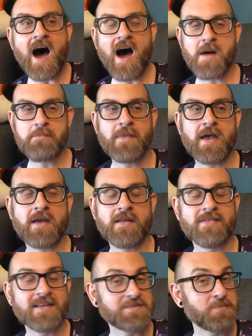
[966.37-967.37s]
Um,
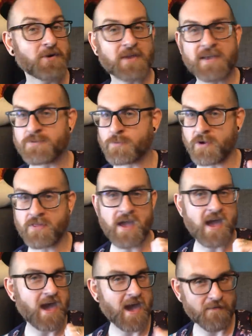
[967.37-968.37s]
this book is worth
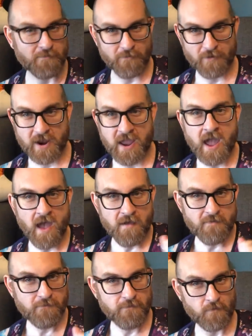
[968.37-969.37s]
every
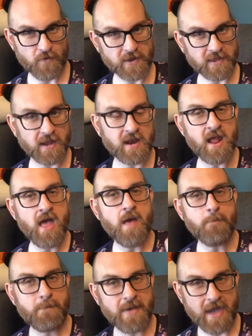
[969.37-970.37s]
freaking
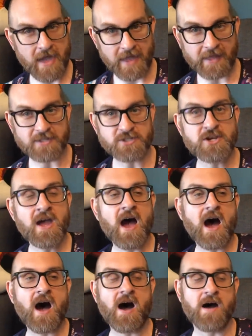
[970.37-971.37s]
page.
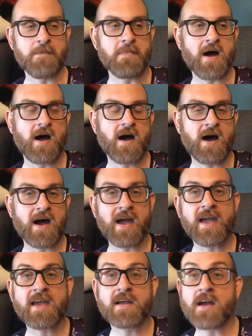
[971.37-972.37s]
Um,
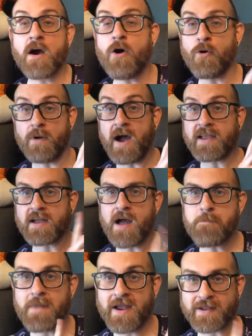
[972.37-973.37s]
I oh I
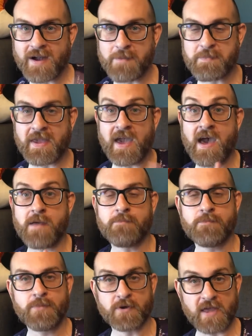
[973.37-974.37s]
got my copy
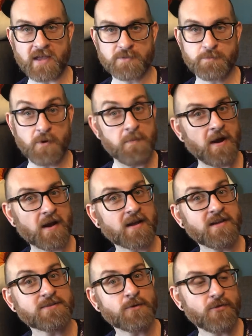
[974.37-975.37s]
at Book Expo
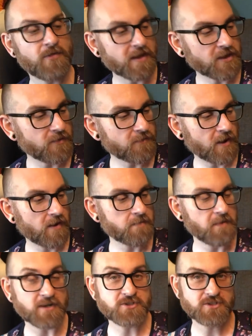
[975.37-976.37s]
America, so thank you
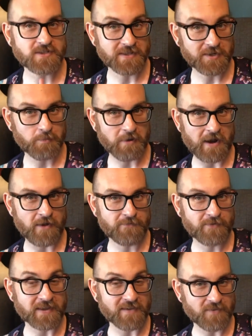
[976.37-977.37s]
very much to Little Brown
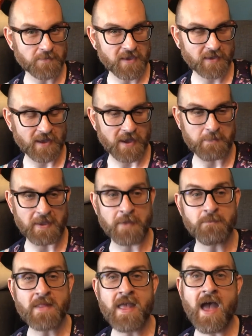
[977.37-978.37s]
for giving me a
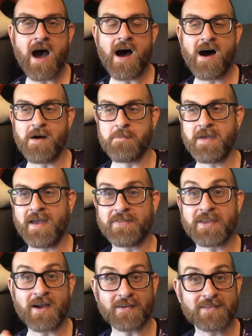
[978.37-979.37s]
copy, um,
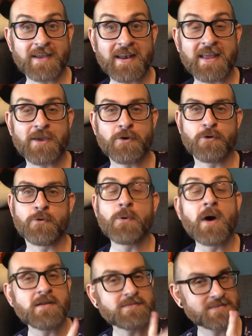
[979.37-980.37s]
and the young lady
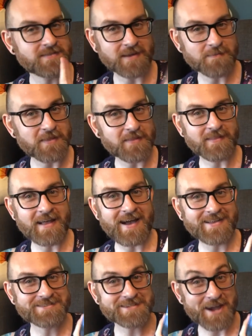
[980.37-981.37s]
who snuck me the
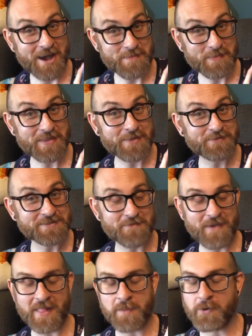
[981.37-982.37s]
last copy that was
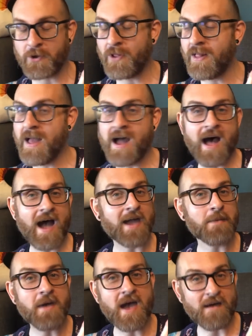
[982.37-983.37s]
available.
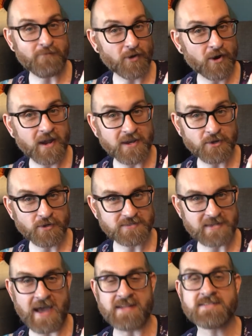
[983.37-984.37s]
I am ever in your
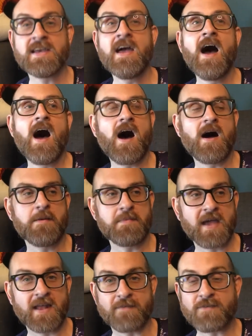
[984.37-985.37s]
debt.
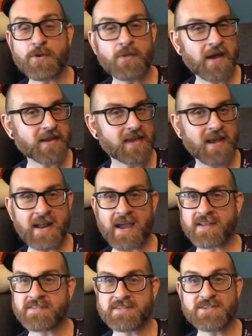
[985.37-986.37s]
Um, and if you like Kate
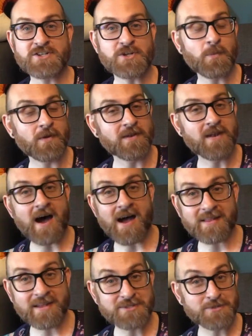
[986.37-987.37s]
Atkinson, she will
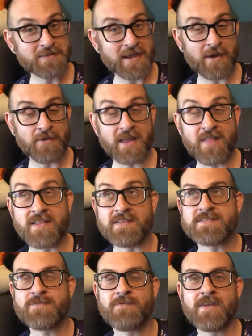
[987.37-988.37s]
not let you down in
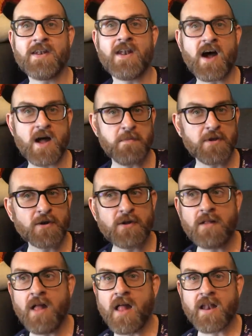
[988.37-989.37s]
this
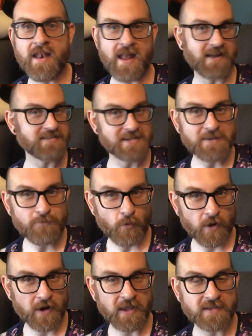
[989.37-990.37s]
phenomenal
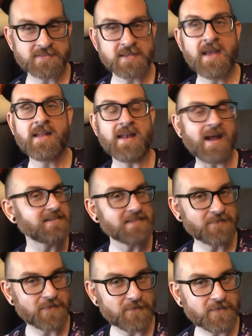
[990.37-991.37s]
1940s,
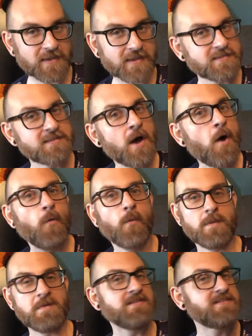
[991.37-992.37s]
1950s
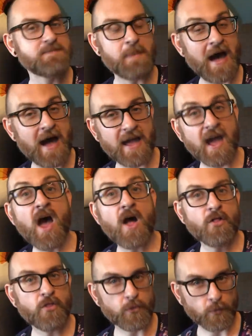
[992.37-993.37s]
women's spy
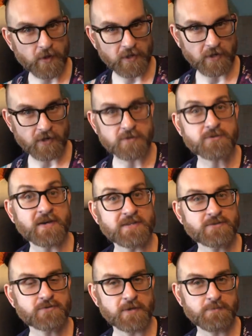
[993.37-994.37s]
thriller
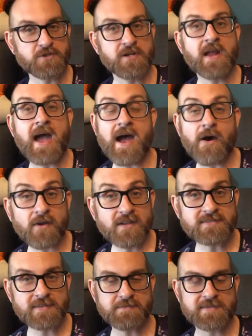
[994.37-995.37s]
transcription out
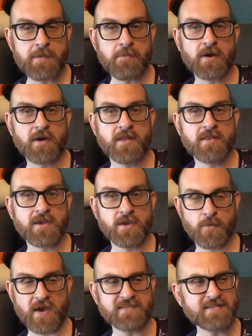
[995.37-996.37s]
in September in the
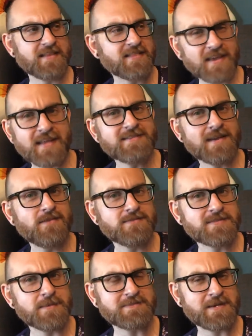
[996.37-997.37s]
US. I think it's out
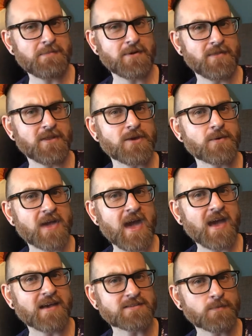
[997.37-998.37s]
in September in the
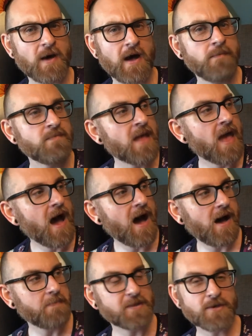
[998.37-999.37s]
UK as well.
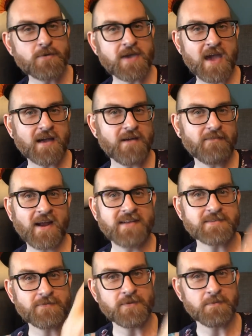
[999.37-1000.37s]
Um, the UK cover
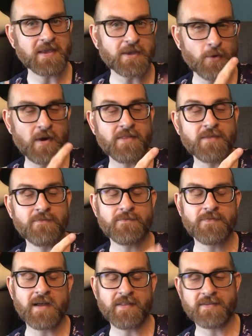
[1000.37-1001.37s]
has a flamingo on the
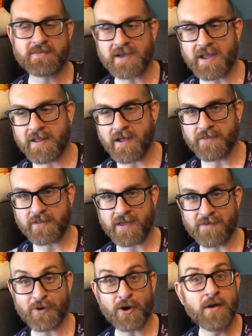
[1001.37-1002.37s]
on the on the
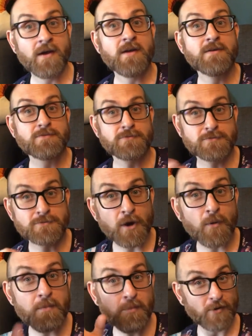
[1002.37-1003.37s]
cover.
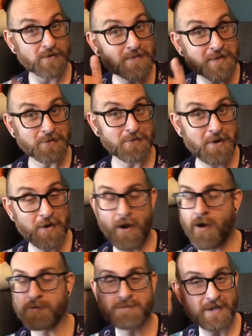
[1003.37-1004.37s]
So important that you know.
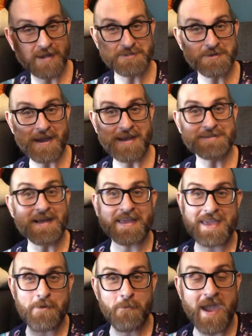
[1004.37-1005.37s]
Oh gosh, you guys, I
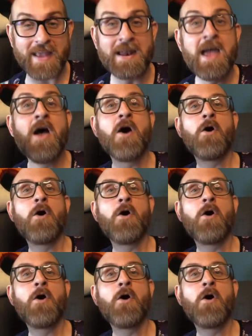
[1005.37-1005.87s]
can't wait.